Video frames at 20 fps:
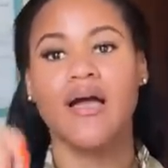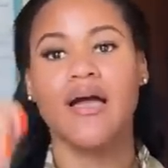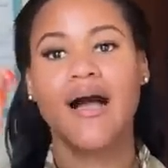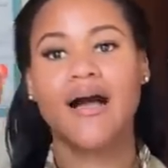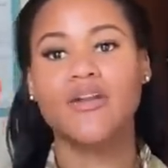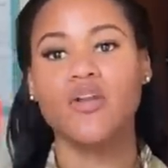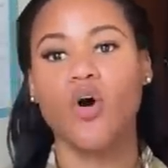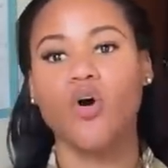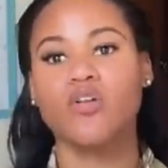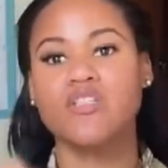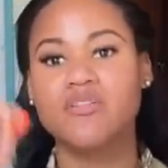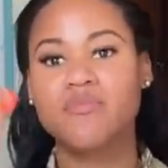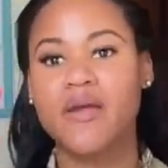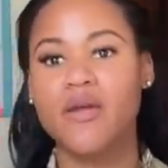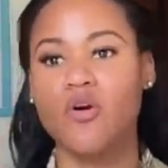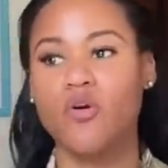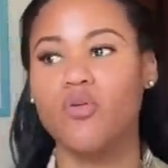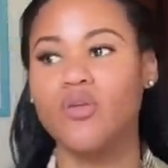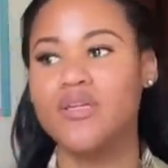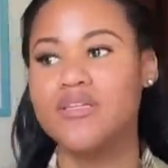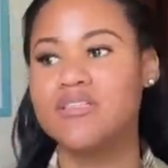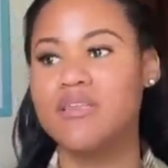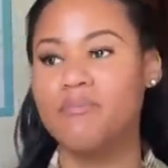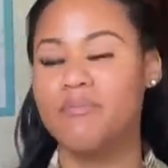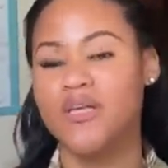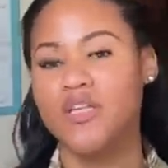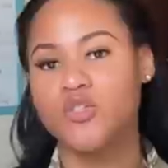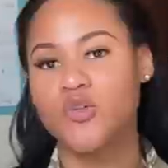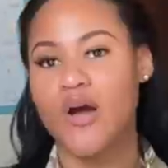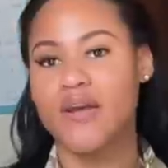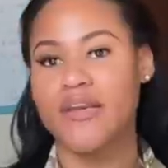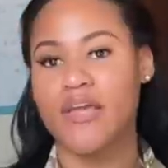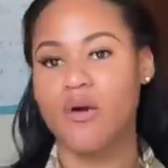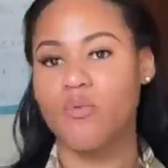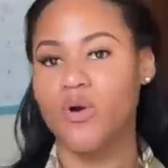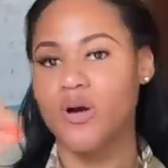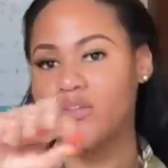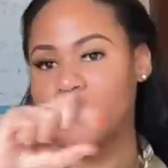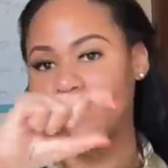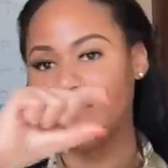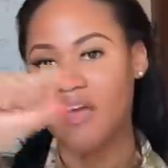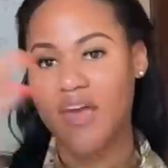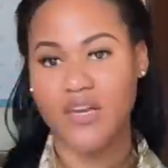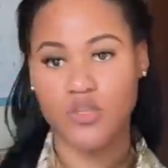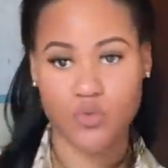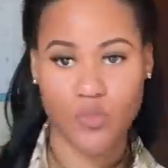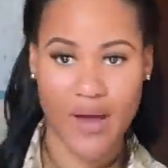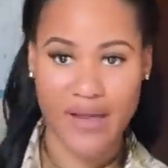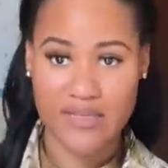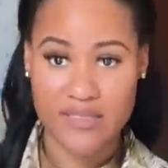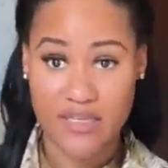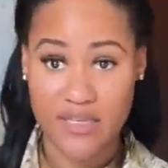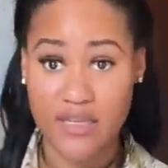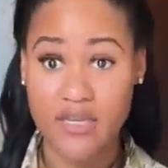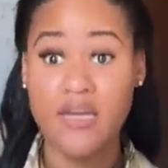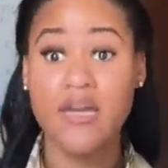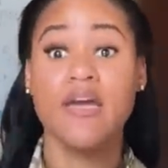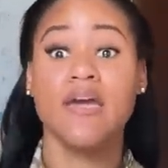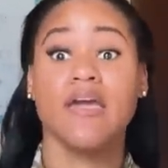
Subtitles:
And the ultimate goal is to build to a net worth of XYZ.